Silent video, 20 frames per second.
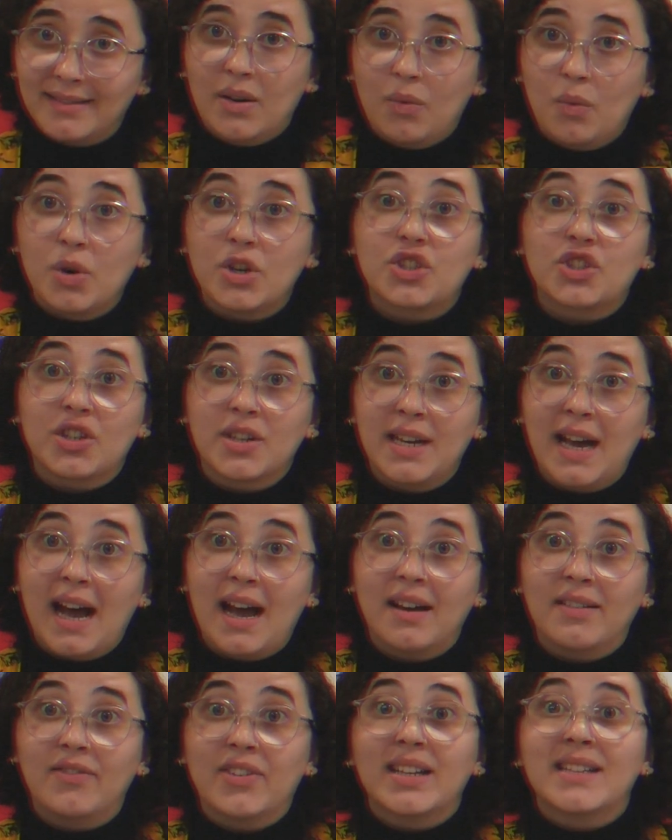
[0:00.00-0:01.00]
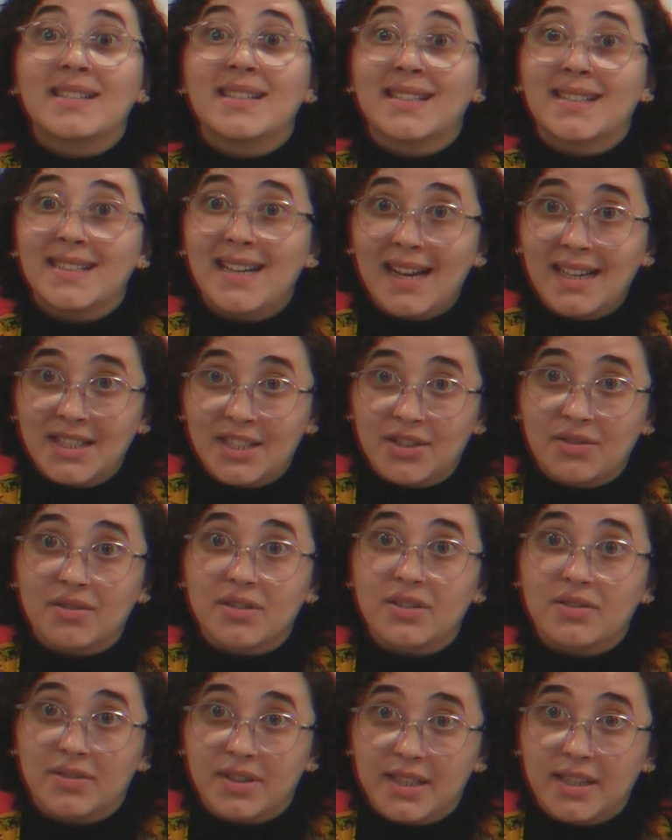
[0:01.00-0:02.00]
which could have
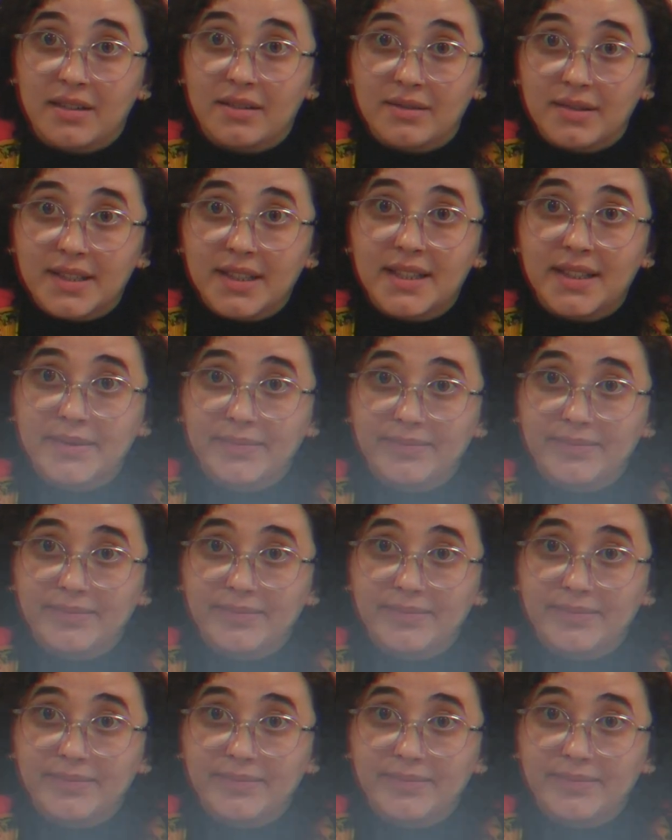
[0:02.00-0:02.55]
disastrous results.